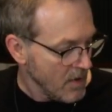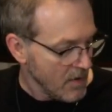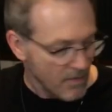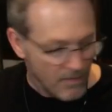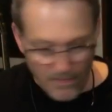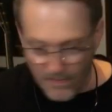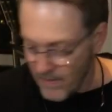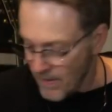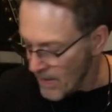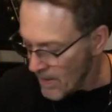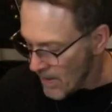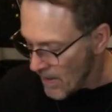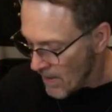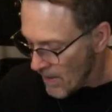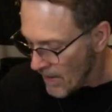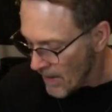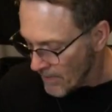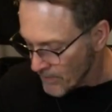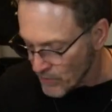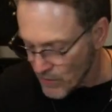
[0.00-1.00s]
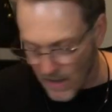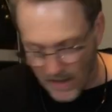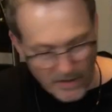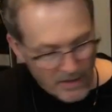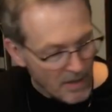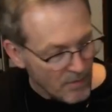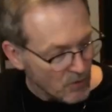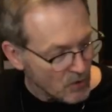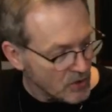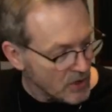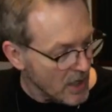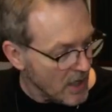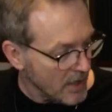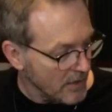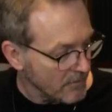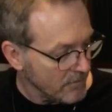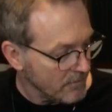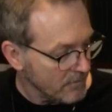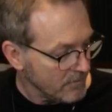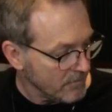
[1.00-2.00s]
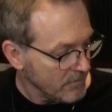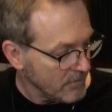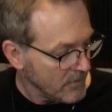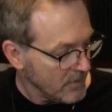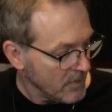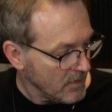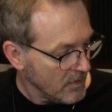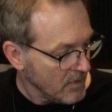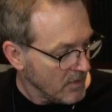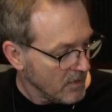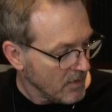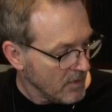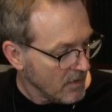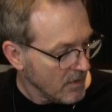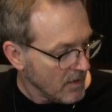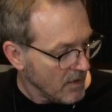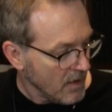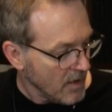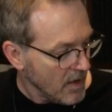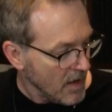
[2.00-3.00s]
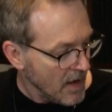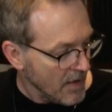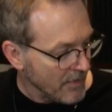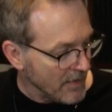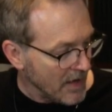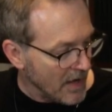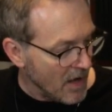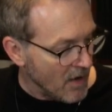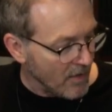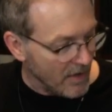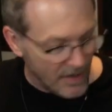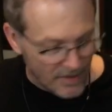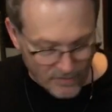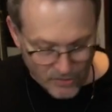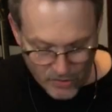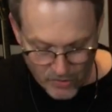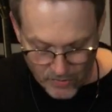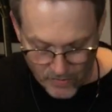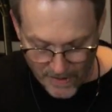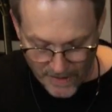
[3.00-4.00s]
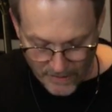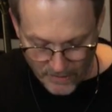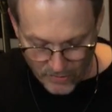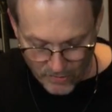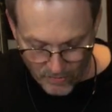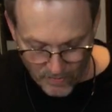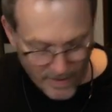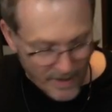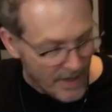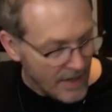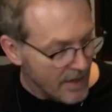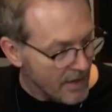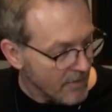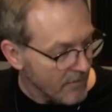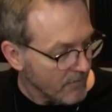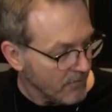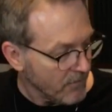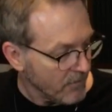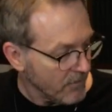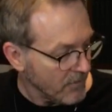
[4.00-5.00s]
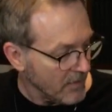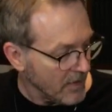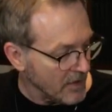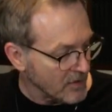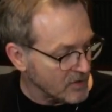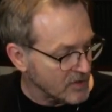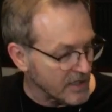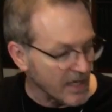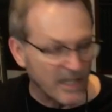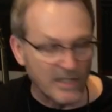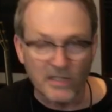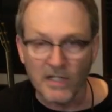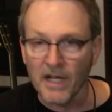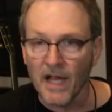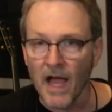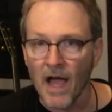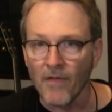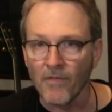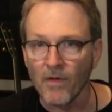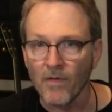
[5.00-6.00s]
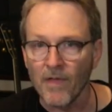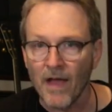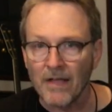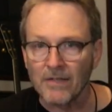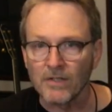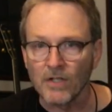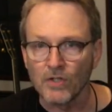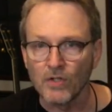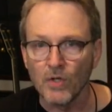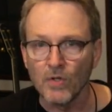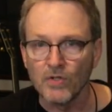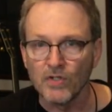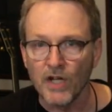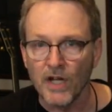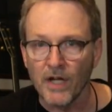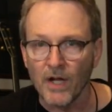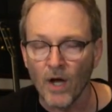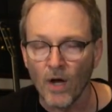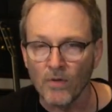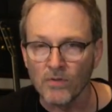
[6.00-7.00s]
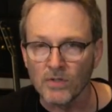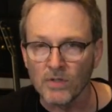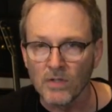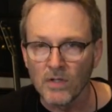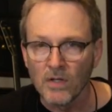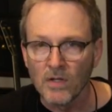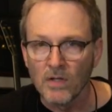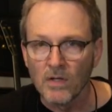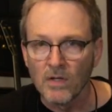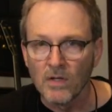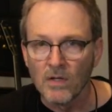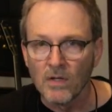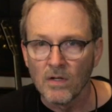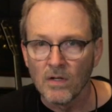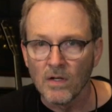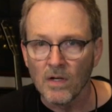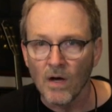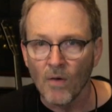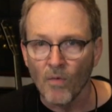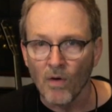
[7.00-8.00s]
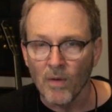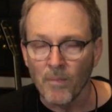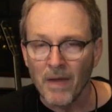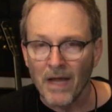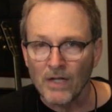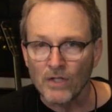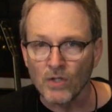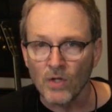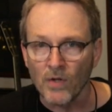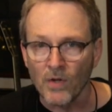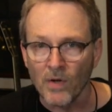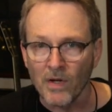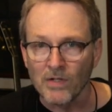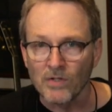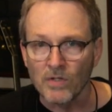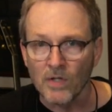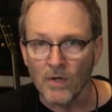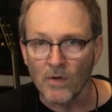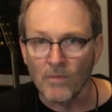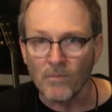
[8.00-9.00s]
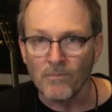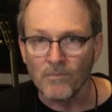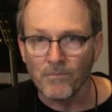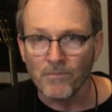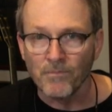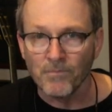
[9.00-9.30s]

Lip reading: the Hipshot Doubleshot, and then I'll hit string 3 and 6 together. That's the two G notes. I want to make sure they're in tune.